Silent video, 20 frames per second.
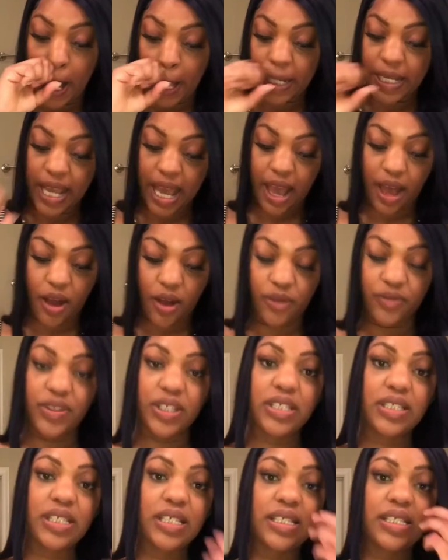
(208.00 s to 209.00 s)
Now,
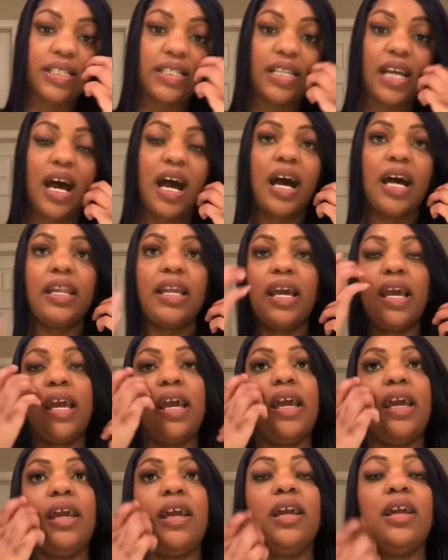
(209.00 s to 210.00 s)
this is not
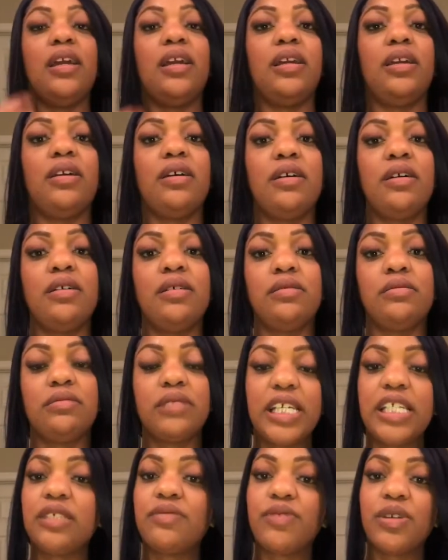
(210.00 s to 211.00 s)
a
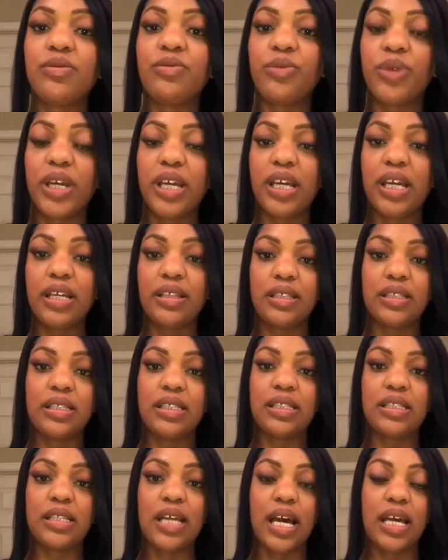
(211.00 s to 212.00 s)
lace front wig. This
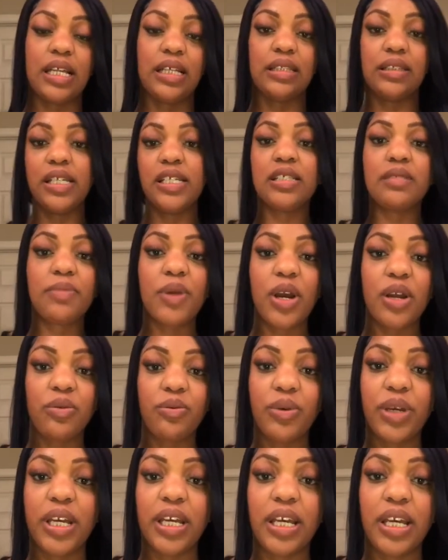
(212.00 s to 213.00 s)
is not a lace
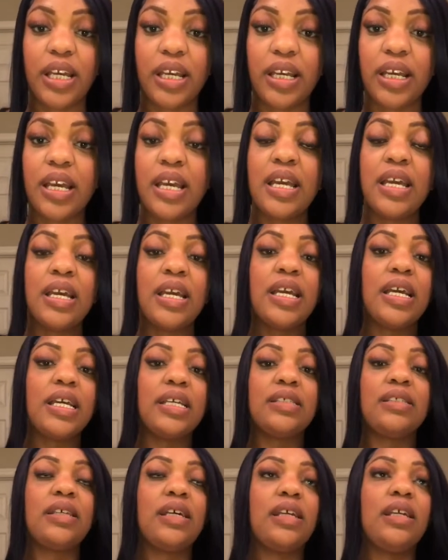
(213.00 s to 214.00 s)
part wig.
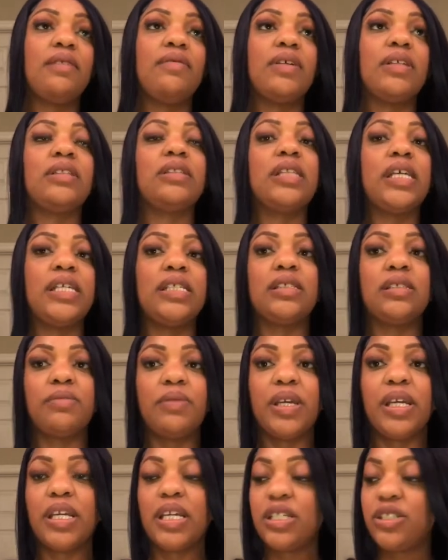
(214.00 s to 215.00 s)
It's not even a lace
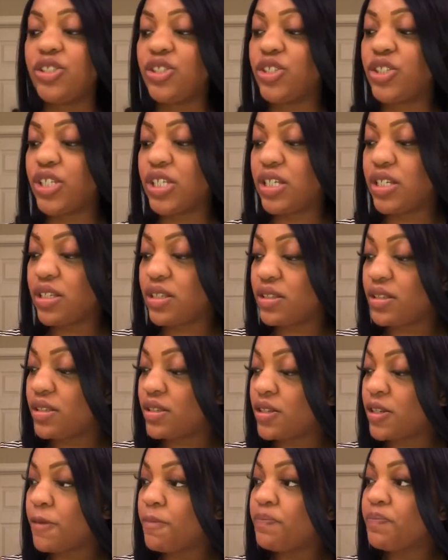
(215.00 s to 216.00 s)
wig. It's
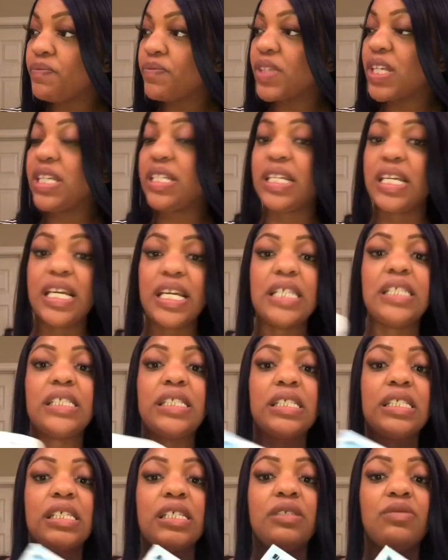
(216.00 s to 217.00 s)
just an
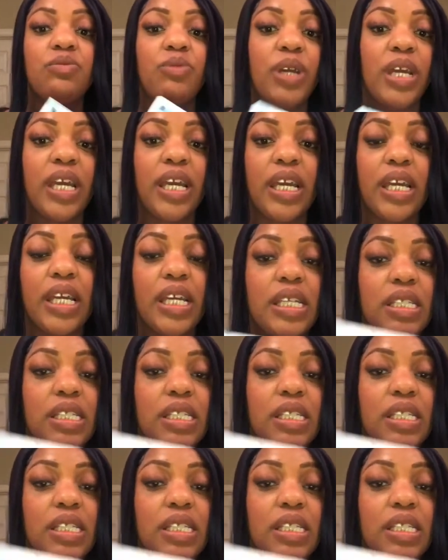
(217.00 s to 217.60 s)
instant wig.